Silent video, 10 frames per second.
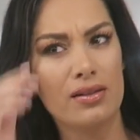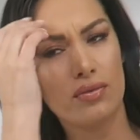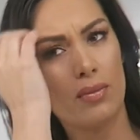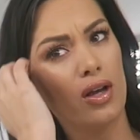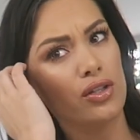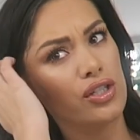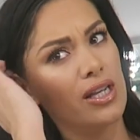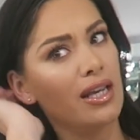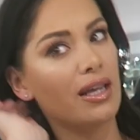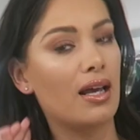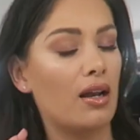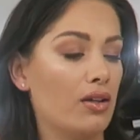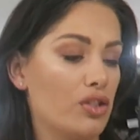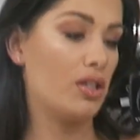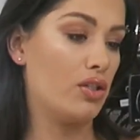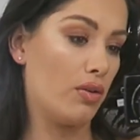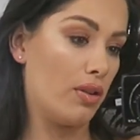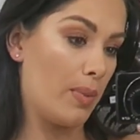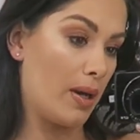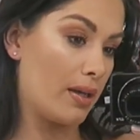this is from last year. Yeah, last year,
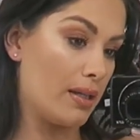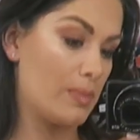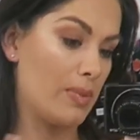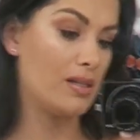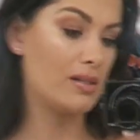Dorothy Perkins, but